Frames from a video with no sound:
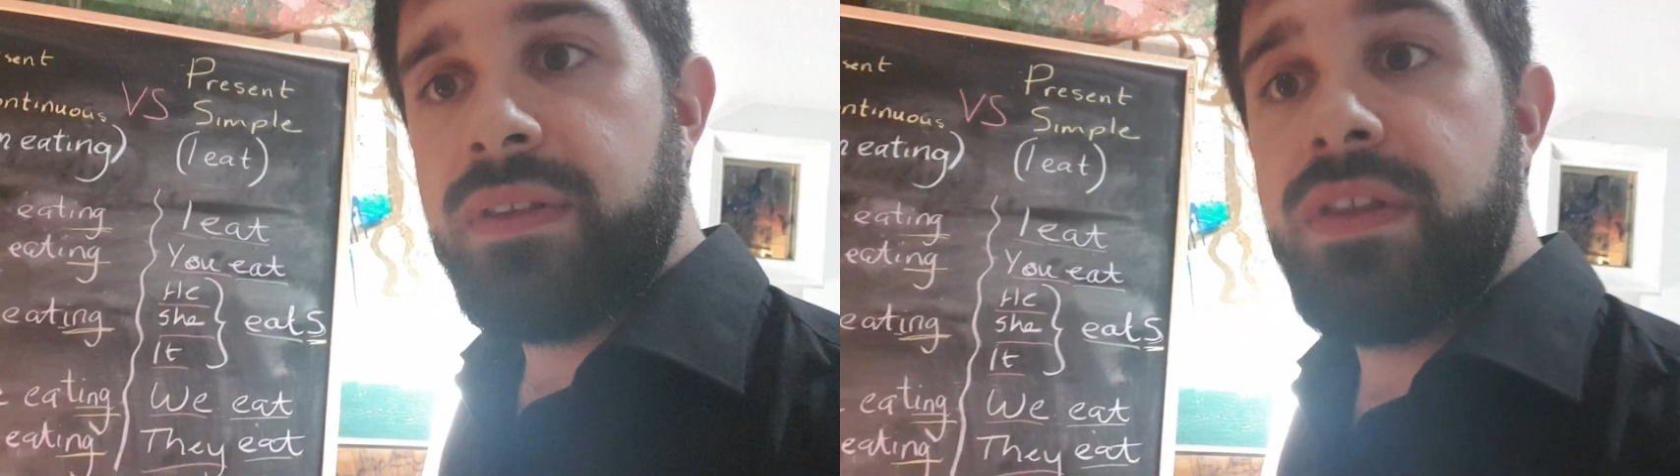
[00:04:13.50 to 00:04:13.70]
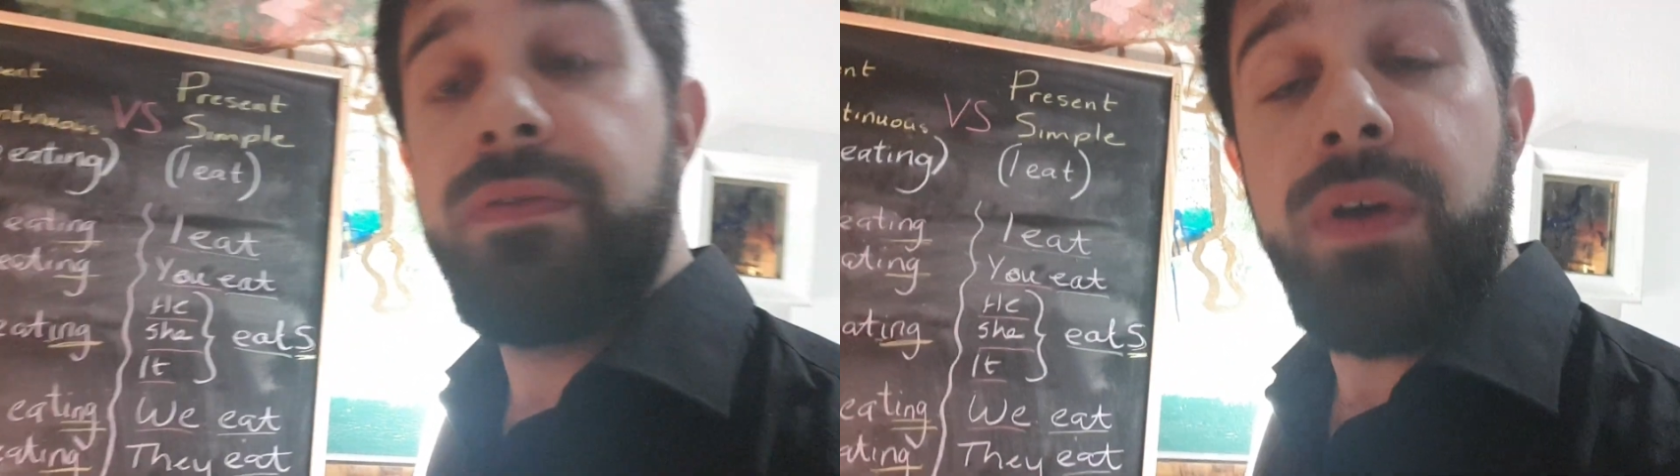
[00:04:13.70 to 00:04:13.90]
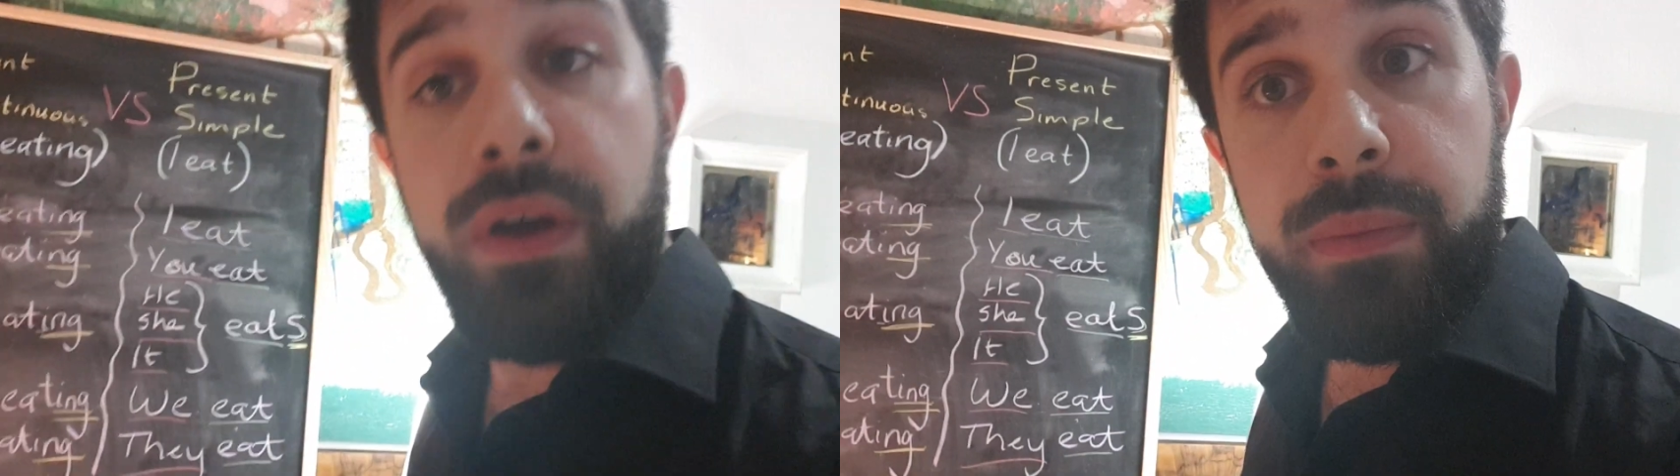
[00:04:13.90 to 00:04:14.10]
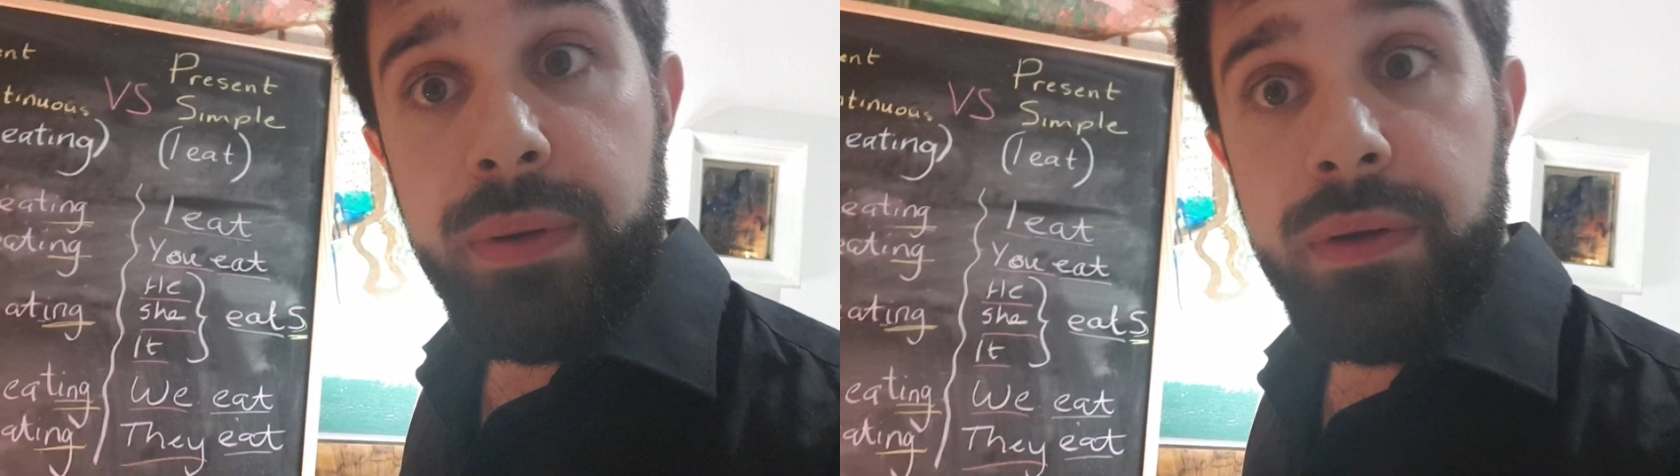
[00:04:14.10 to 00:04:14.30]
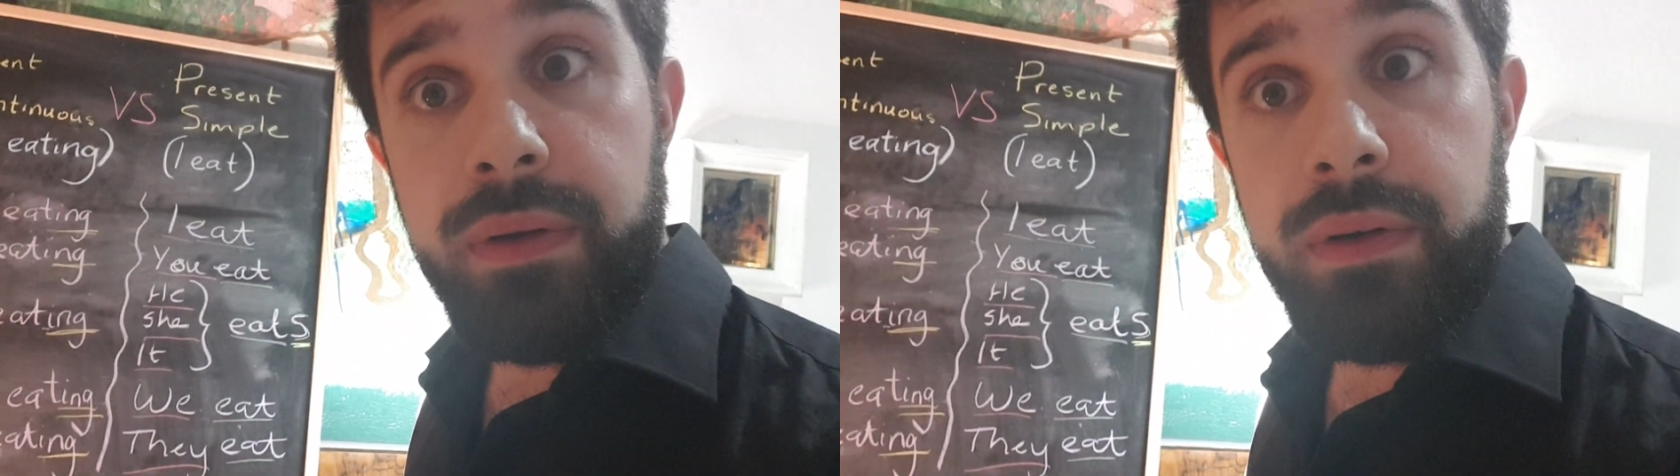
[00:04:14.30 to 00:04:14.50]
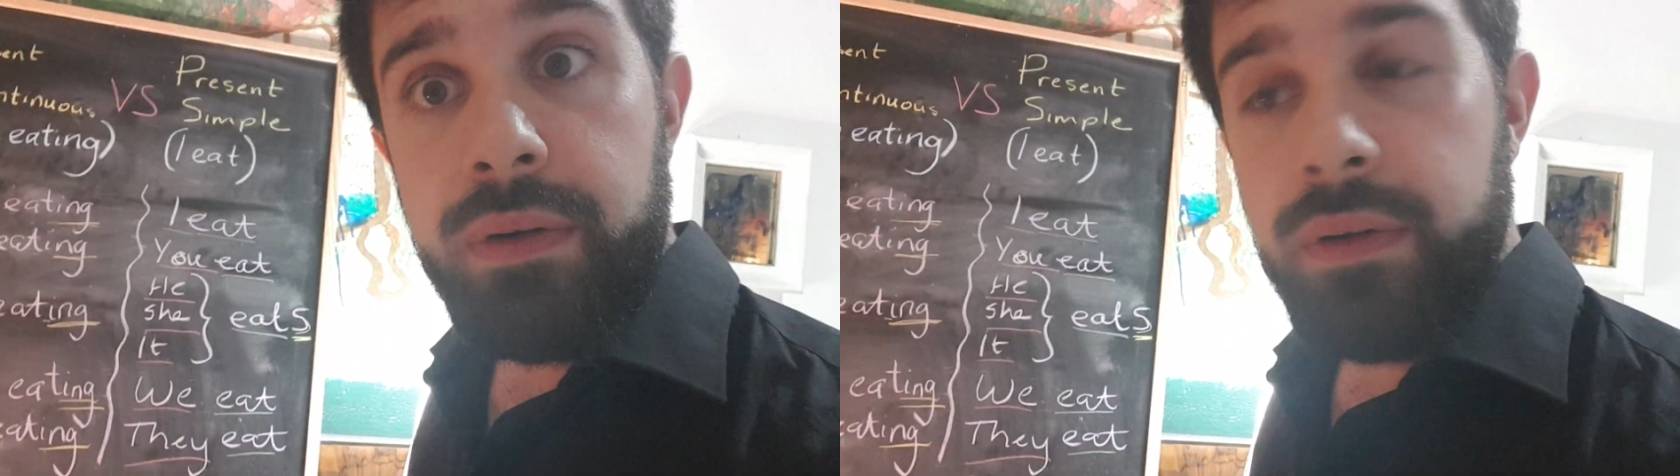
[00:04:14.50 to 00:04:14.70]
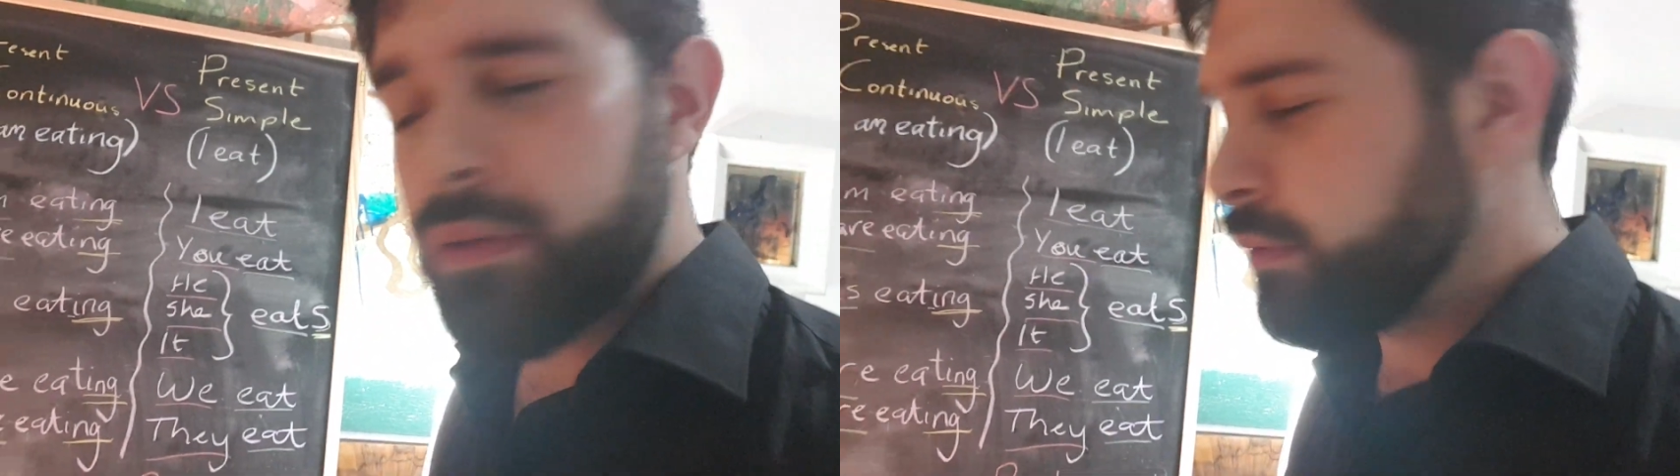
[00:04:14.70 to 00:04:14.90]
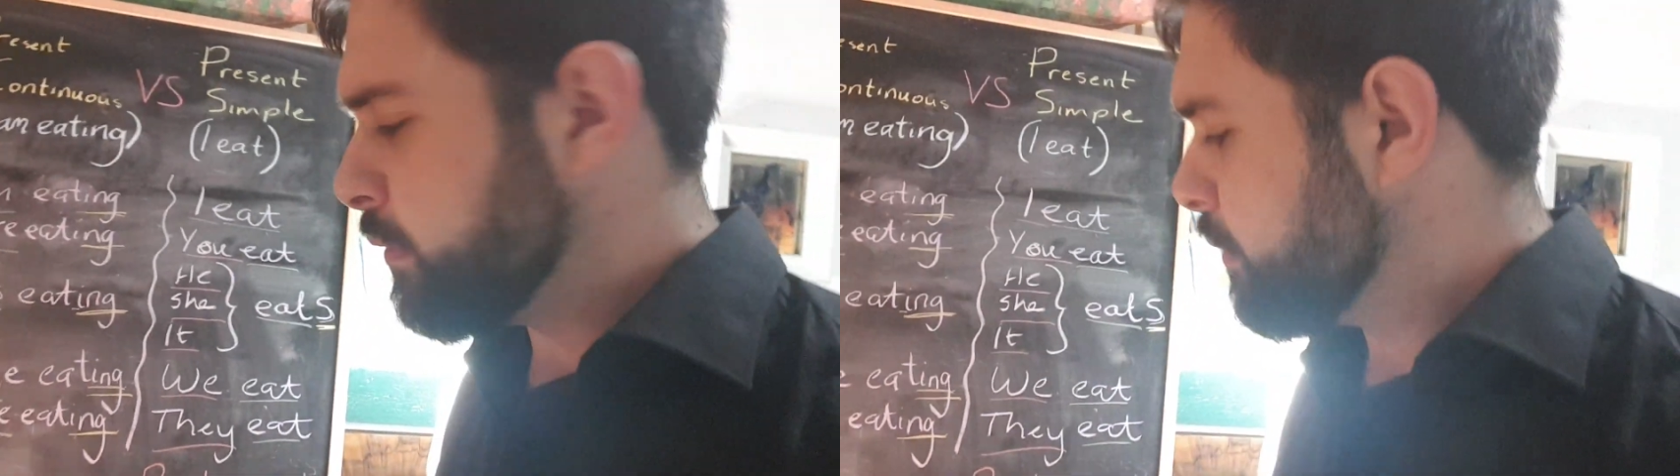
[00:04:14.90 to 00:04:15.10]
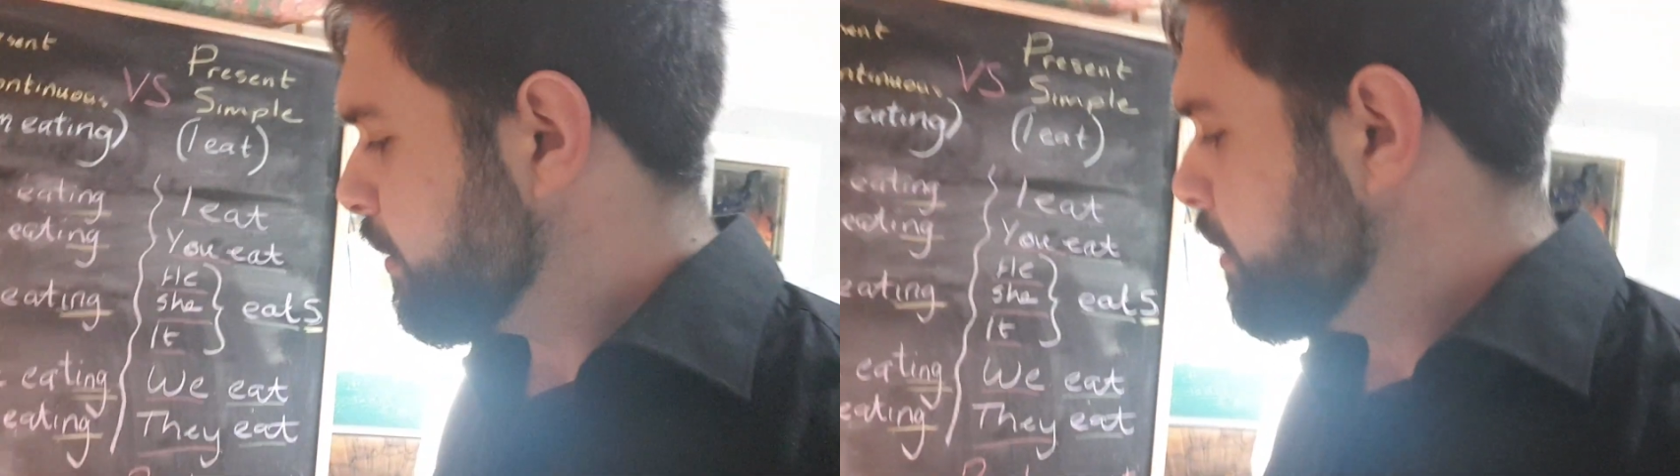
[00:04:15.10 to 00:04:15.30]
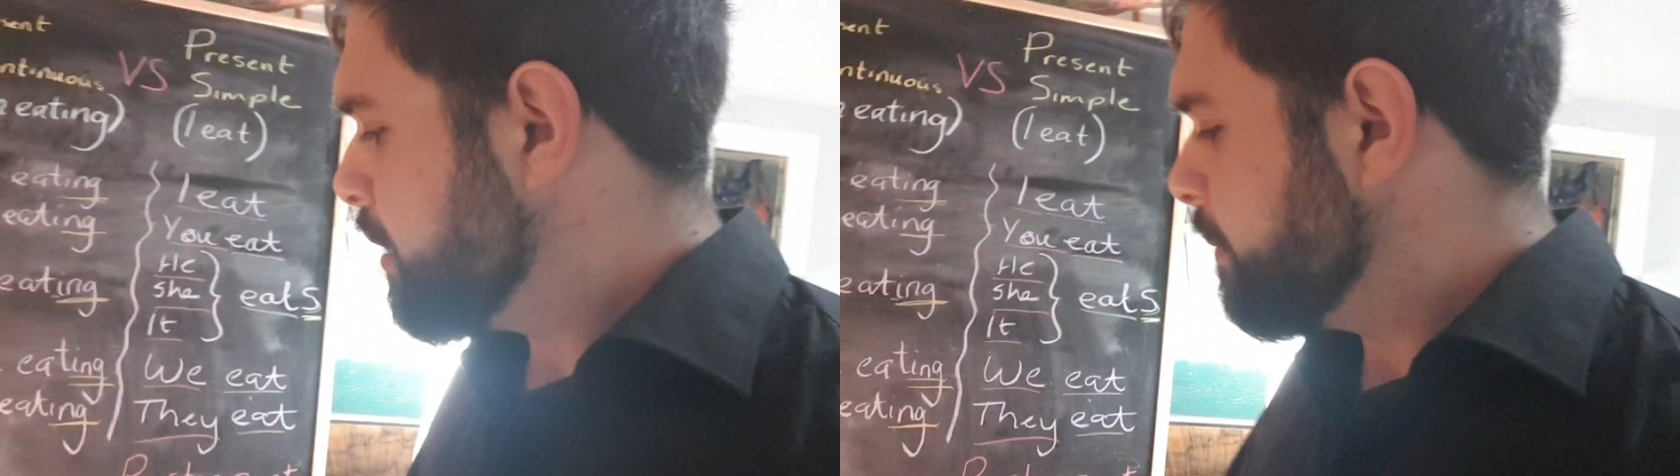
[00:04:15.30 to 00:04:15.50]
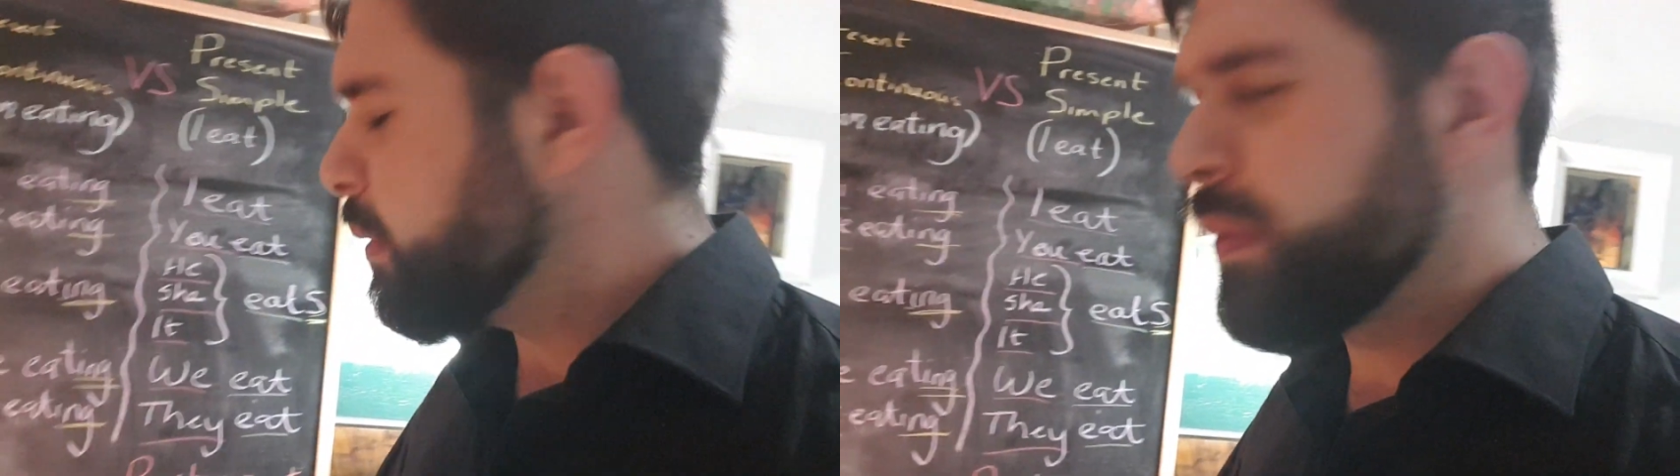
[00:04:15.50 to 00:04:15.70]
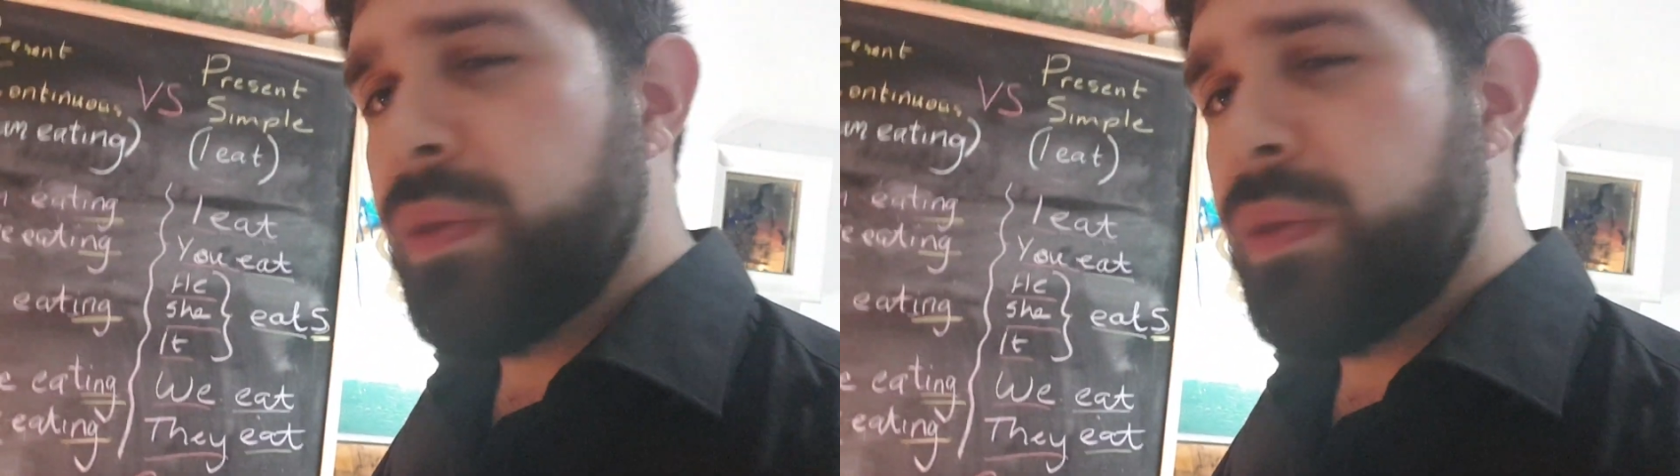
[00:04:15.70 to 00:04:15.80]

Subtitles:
the verb. With